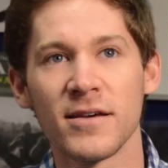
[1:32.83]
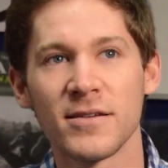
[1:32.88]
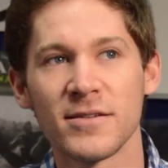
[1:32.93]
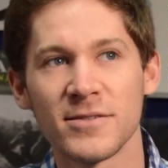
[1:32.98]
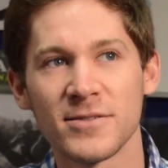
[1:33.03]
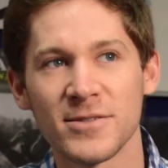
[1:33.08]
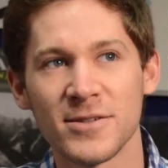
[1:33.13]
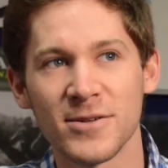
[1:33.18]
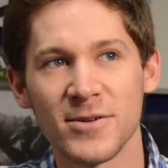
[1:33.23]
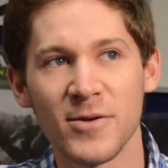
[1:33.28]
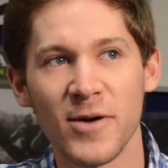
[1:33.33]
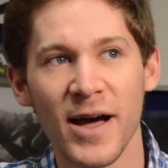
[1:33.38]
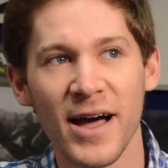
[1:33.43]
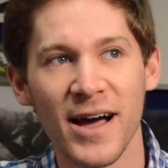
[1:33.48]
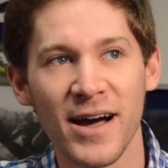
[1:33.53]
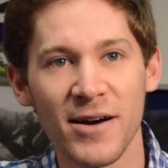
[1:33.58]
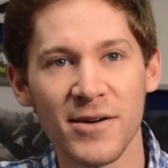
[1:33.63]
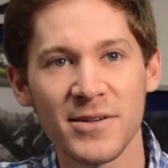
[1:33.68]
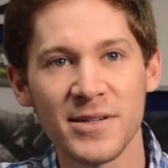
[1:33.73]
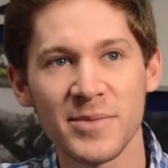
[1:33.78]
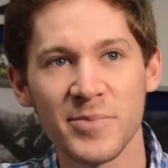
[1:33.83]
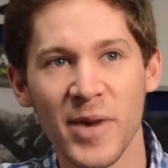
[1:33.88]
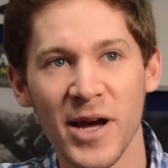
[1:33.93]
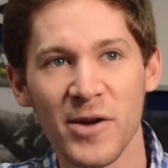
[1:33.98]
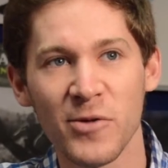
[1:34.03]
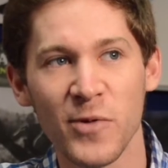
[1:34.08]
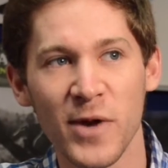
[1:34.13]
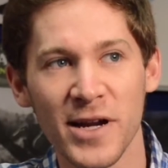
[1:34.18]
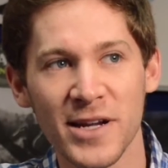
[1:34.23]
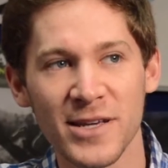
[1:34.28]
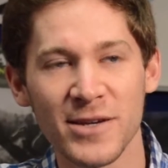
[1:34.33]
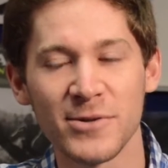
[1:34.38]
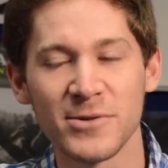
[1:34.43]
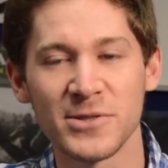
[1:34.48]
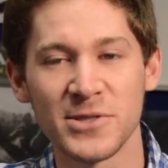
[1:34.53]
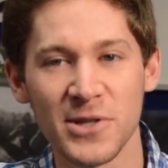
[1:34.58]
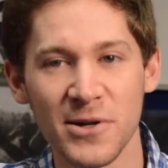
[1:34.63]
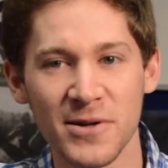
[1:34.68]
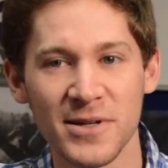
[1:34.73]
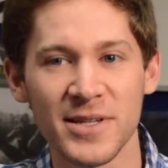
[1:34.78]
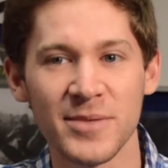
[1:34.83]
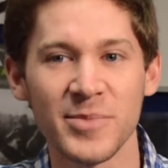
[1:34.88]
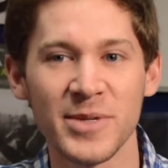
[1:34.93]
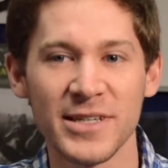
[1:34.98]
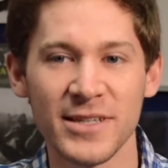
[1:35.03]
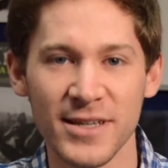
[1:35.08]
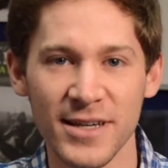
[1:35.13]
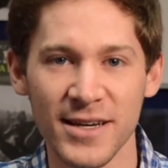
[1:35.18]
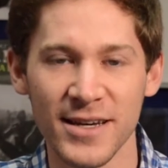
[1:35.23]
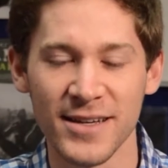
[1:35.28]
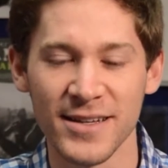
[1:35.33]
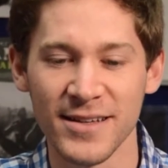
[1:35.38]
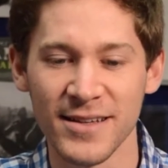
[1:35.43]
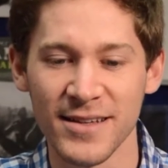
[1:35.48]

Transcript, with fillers: So how did my radio journey begin?